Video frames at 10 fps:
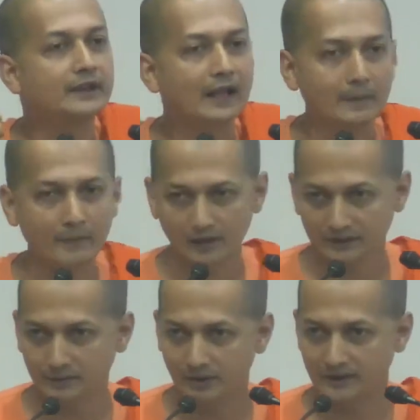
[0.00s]
that I am
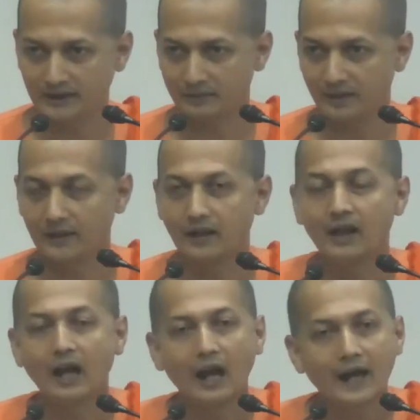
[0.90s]
not the body and mind,
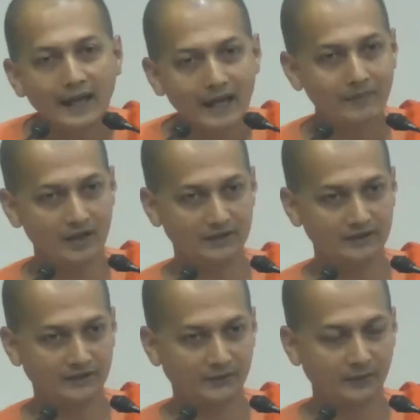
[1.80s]
I am
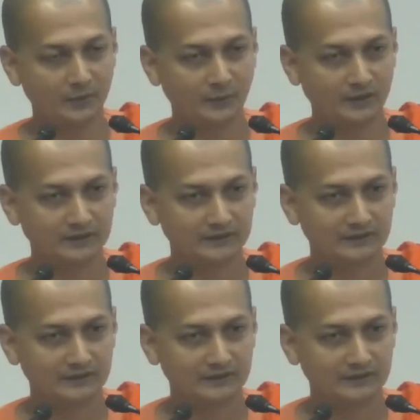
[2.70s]
Ananda Swarupa,